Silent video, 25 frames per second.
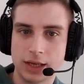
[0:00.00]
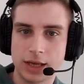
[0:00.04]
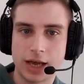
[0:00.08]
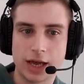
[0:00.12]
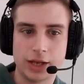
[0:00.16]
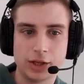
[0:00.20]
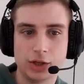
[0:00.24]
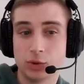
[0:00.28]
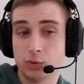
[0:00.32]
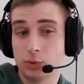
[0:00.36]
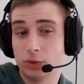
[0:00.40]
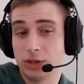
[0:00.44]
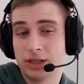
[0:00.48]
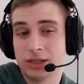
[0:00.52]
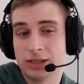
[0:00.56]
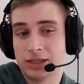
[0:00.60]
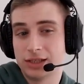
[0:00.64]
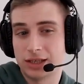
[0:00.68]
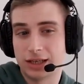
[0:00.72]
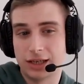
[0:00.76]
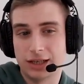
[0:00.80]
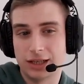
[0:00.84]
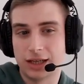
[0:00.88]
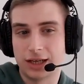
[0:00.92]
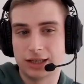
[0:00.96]
And you wouldn't
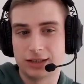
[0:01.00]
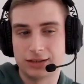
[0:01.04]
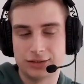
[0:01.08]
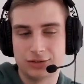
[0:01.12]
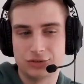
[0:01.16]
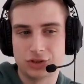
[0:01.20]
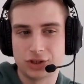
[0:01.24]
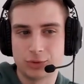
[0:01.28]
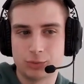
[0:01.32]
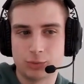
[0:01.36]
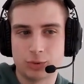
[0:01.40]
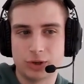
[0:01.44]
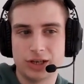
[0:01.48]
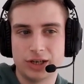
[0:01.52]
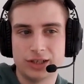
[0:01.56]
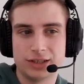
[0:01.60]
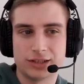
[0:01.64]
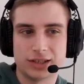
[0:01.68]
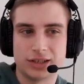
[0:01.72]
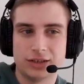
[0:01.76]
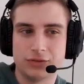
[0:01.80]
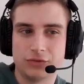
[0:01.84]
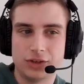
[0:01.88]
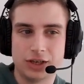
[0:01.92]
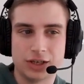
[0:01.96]
say that
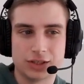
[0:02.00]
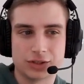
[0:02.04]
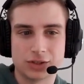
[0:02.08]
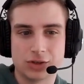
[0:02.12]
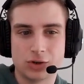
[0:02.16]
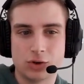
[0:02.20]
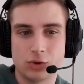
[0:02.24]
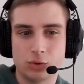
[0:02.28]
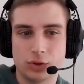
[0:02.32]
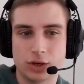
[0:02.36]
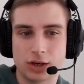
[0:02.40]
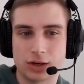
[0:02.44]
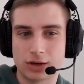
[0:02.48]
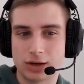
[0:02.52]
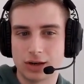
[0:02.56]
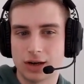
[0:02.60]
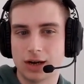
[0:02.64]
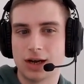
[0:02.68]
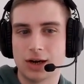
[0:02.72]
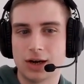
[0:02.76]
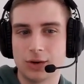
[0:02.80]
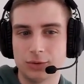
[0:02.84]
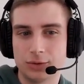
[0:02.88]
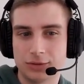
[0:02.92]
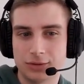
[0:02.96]
JetBrains and VS Code are
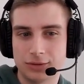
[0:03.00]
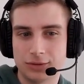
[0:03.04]
cloud